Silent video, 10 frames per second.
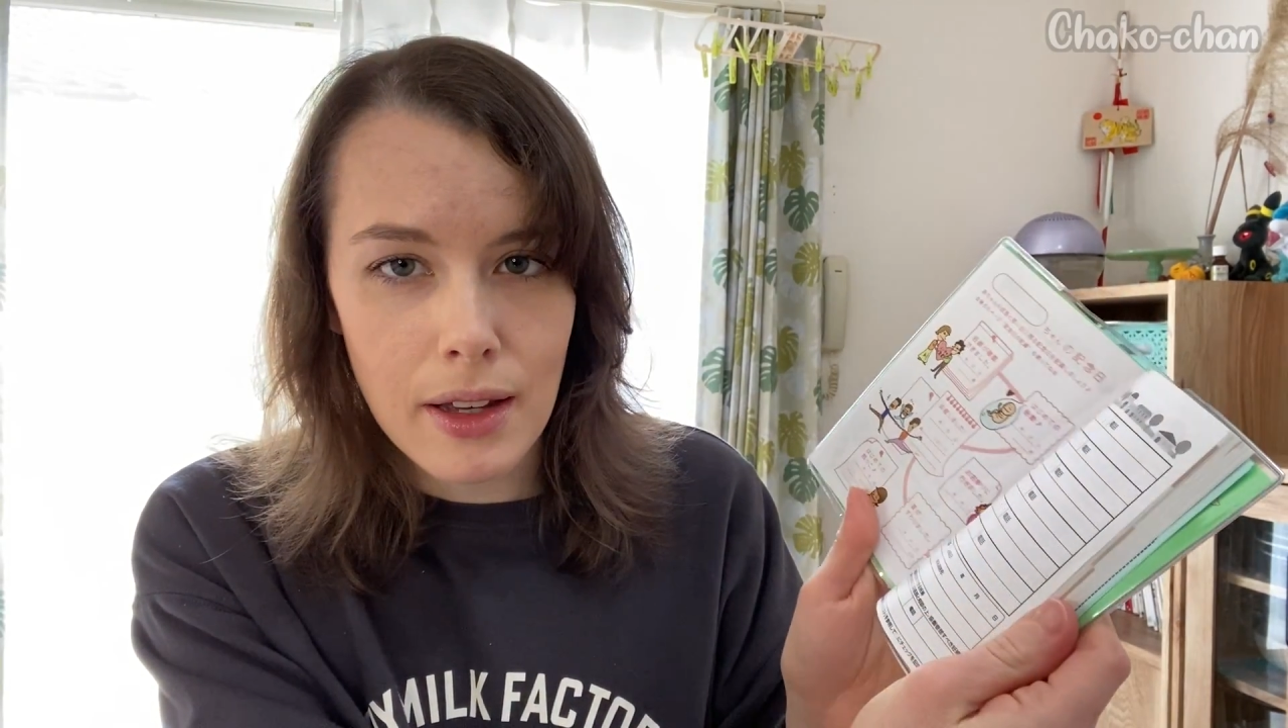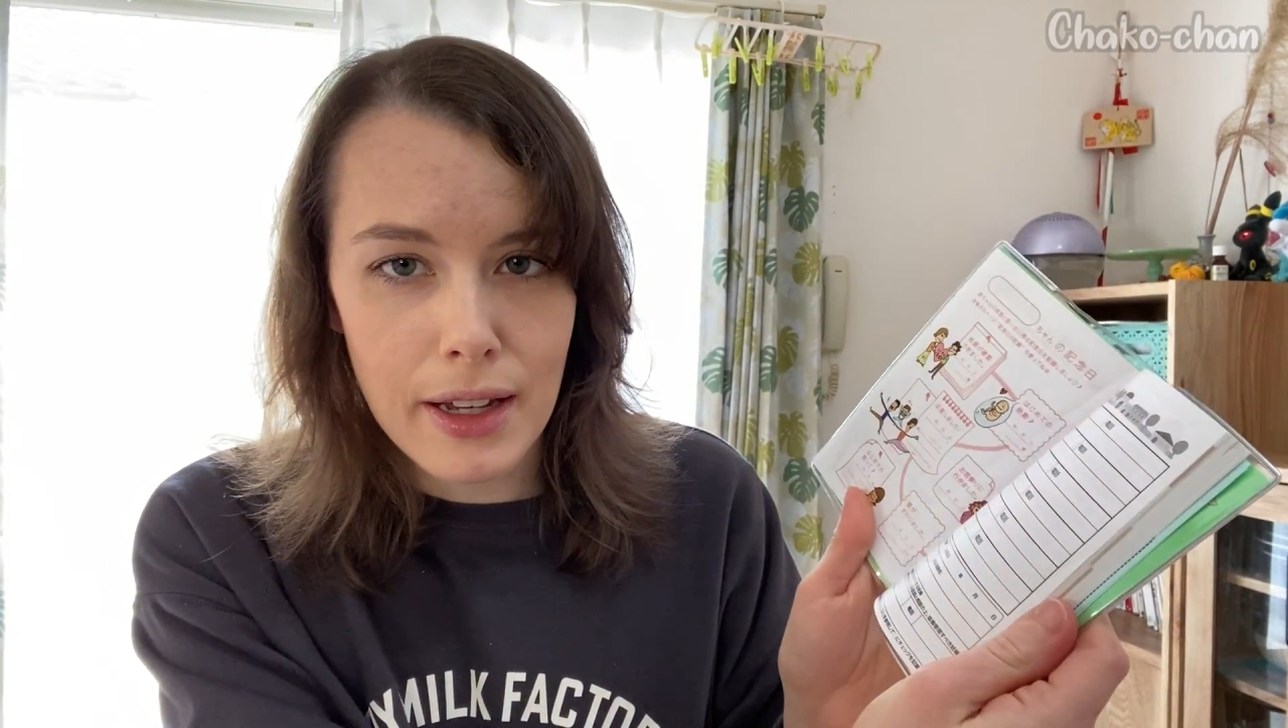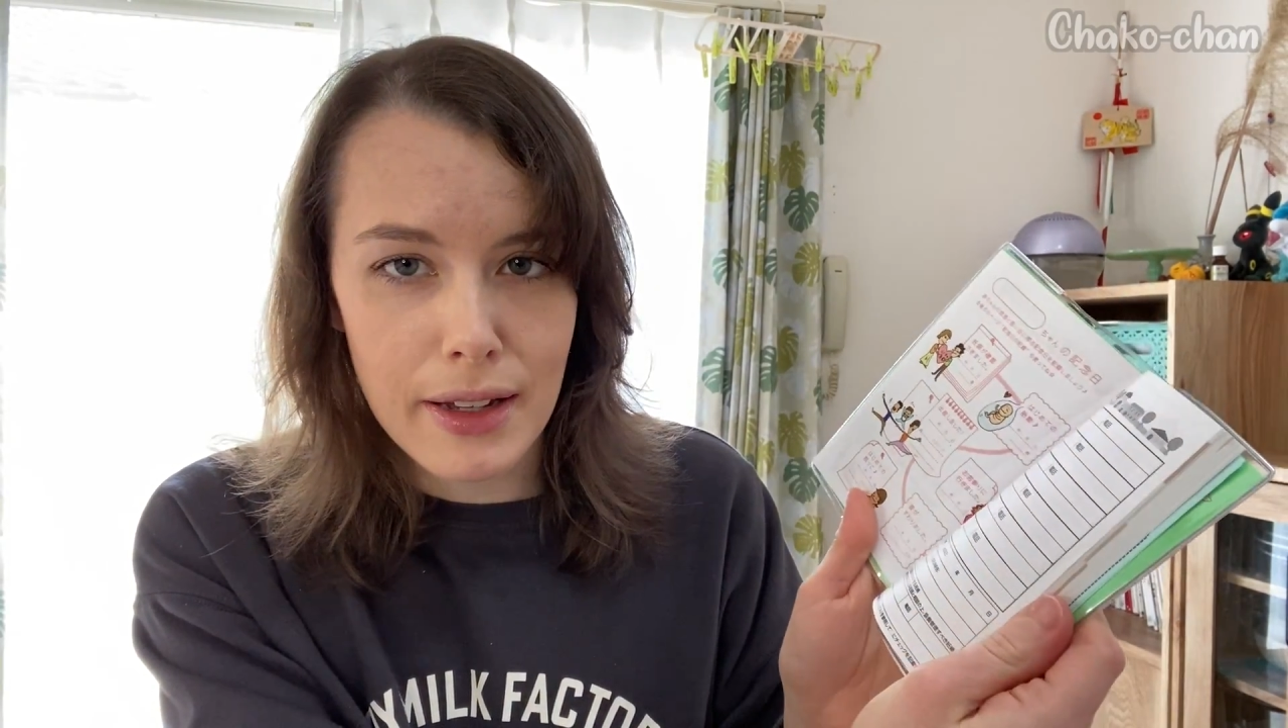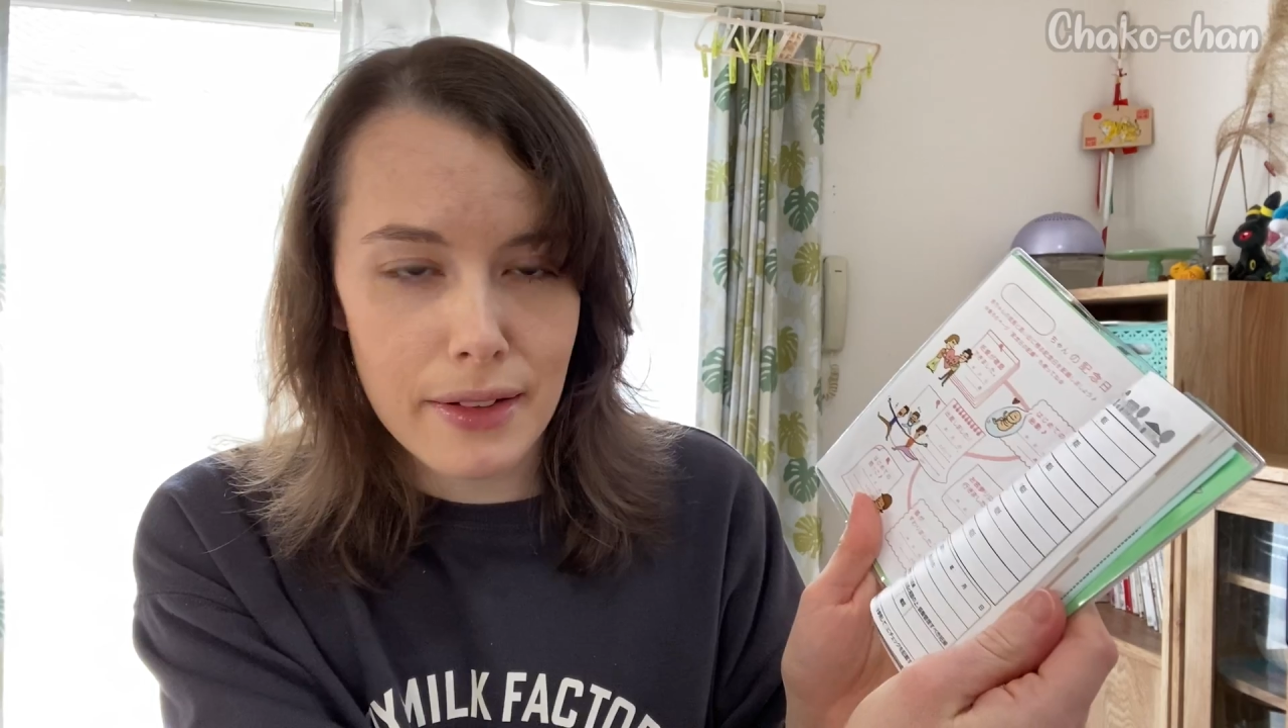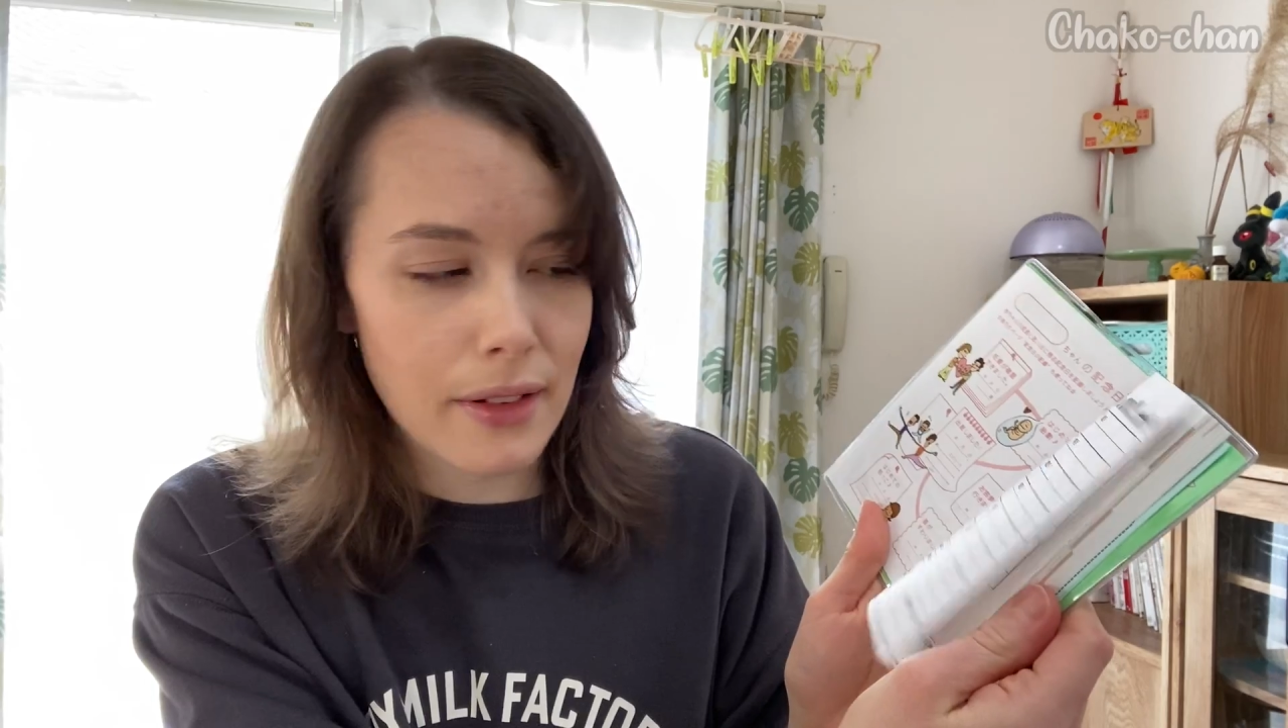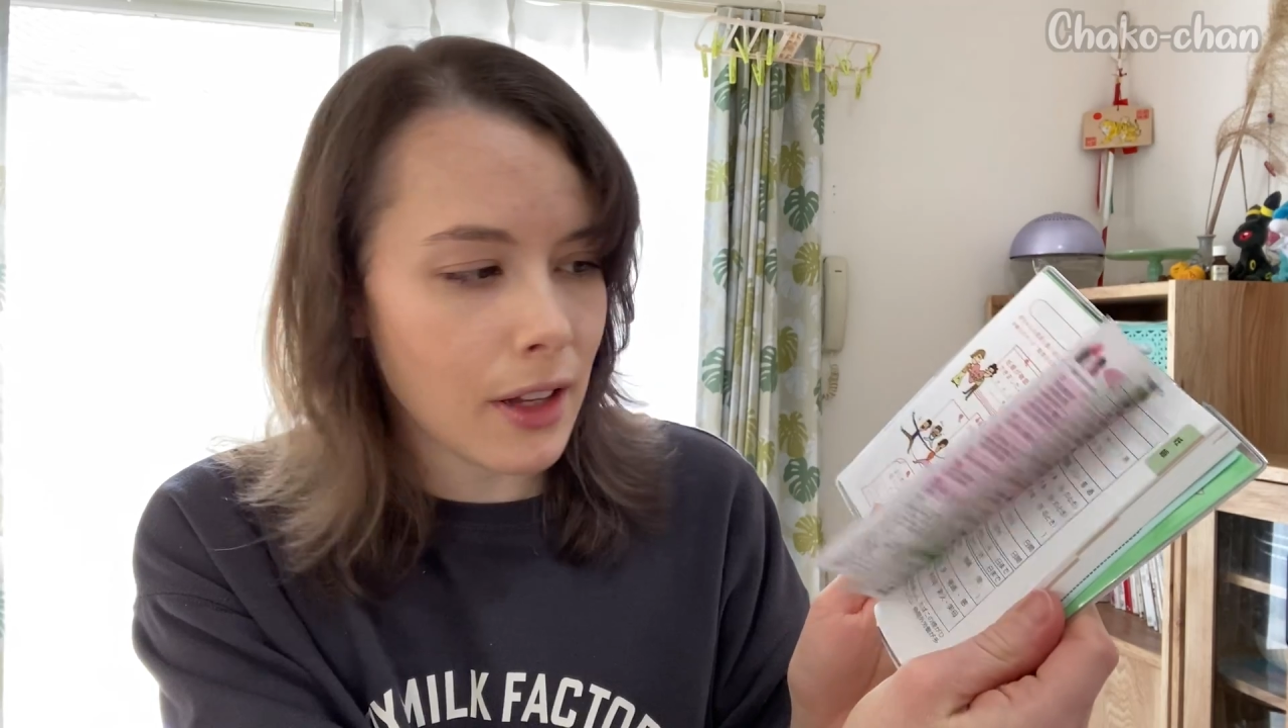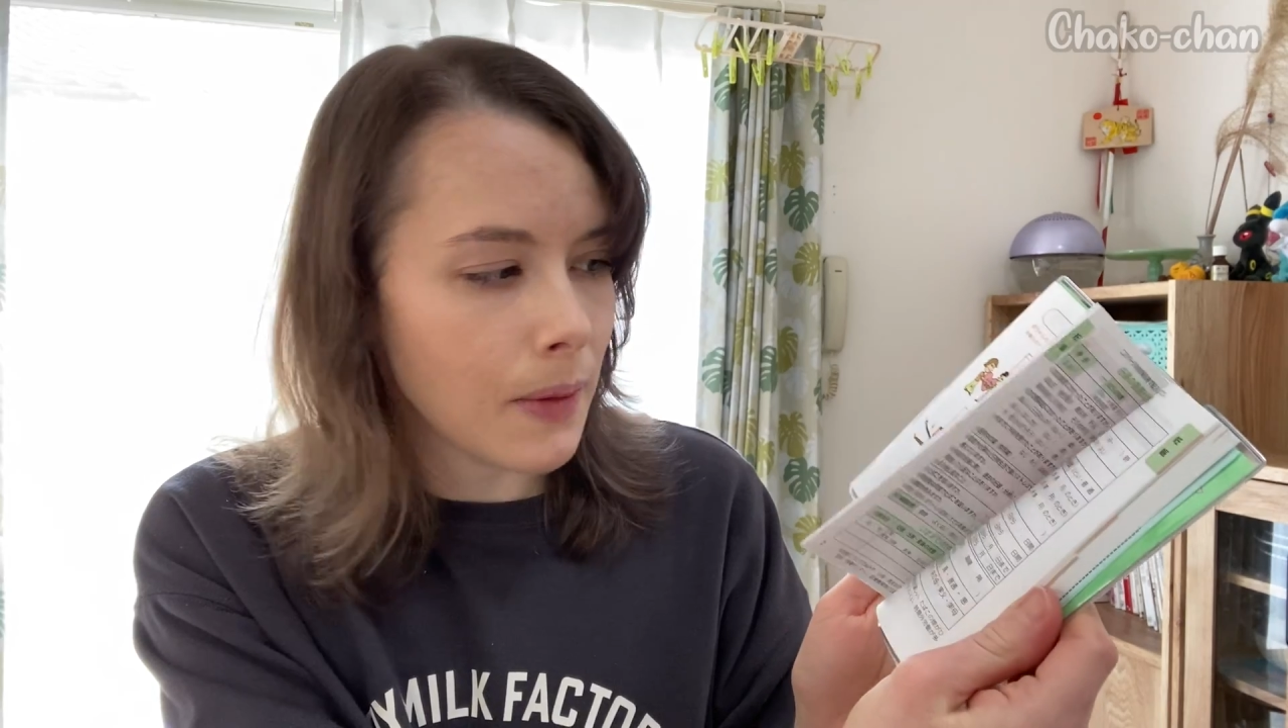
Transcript: and it